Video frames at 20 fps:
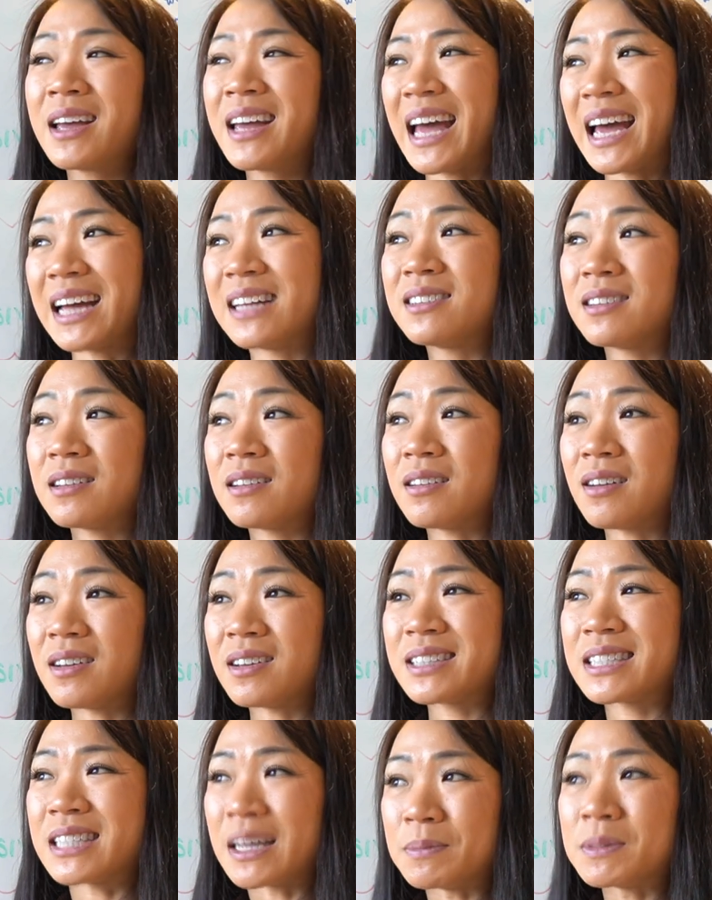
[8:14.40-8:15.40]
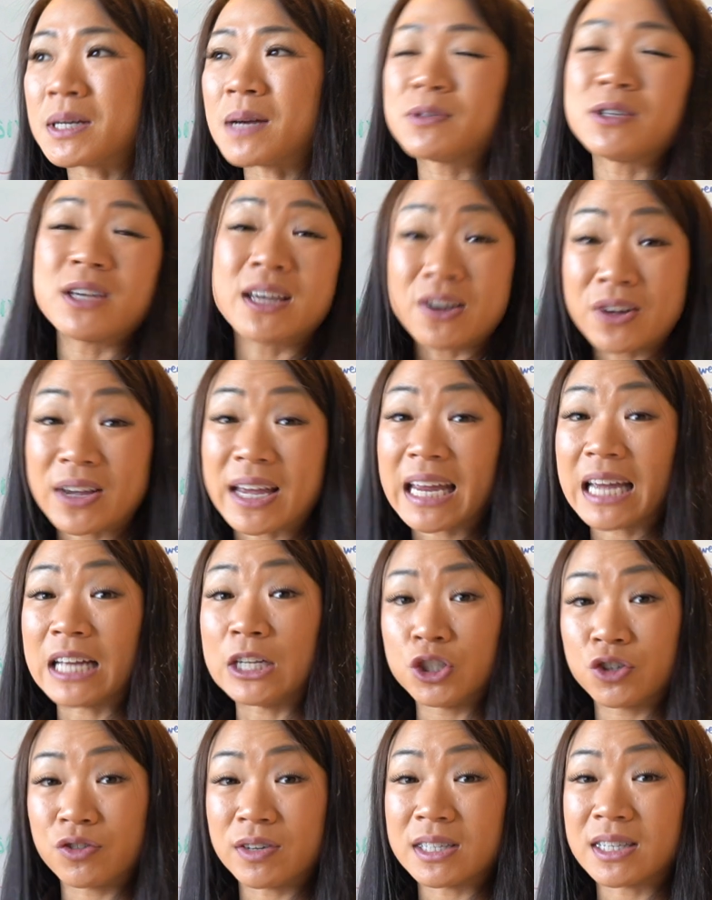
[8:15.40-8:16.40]
And sometimes you could get
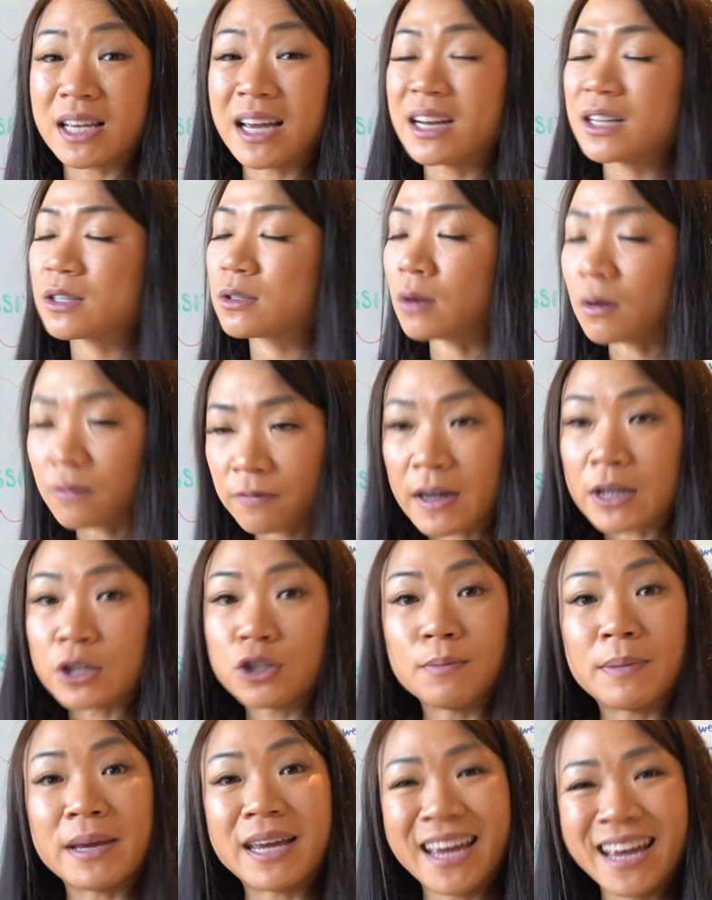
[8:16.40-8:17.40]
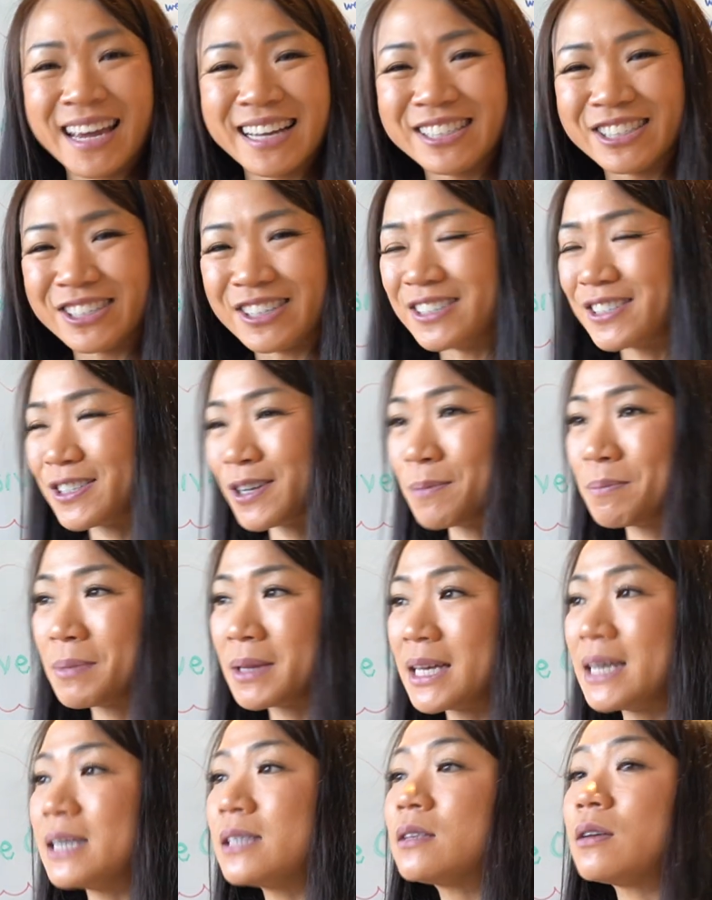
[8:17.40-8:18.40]
injuries and it's not fun to be injured. So
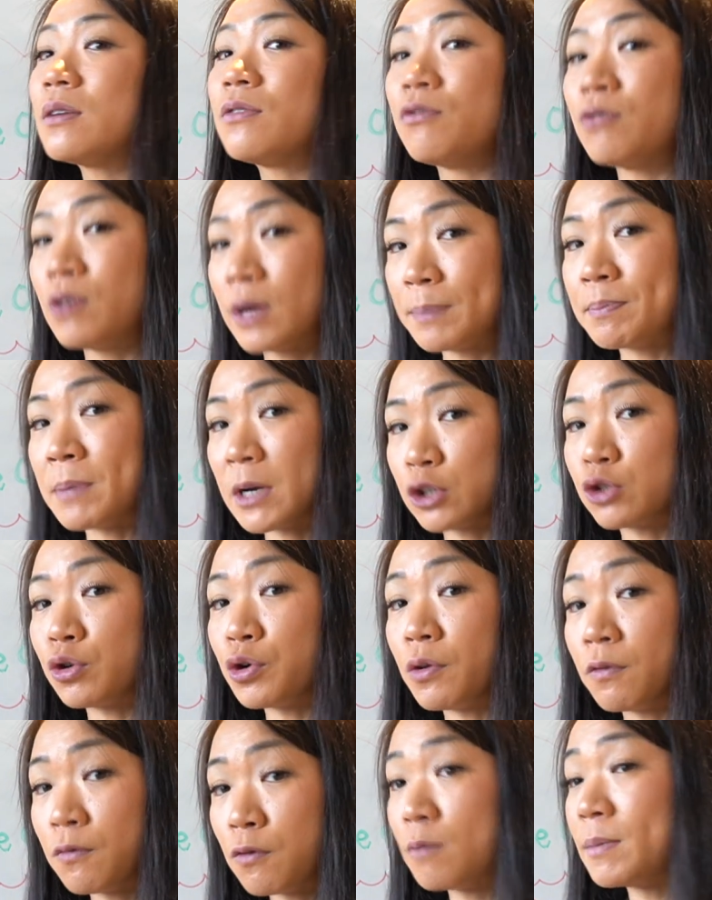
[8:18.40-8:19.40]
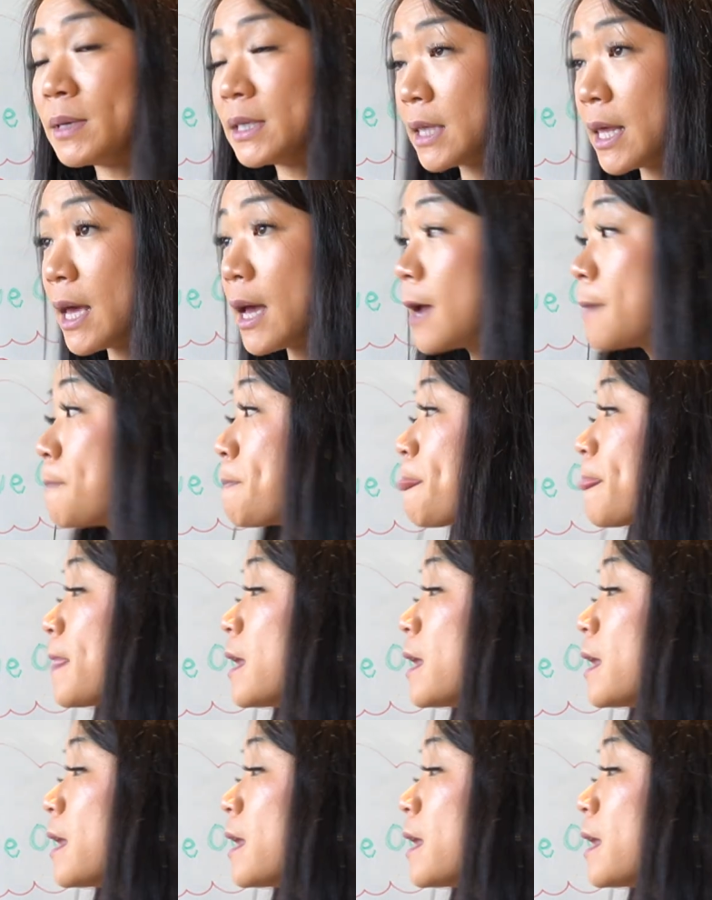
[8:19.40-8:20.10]
please make sure your form is there.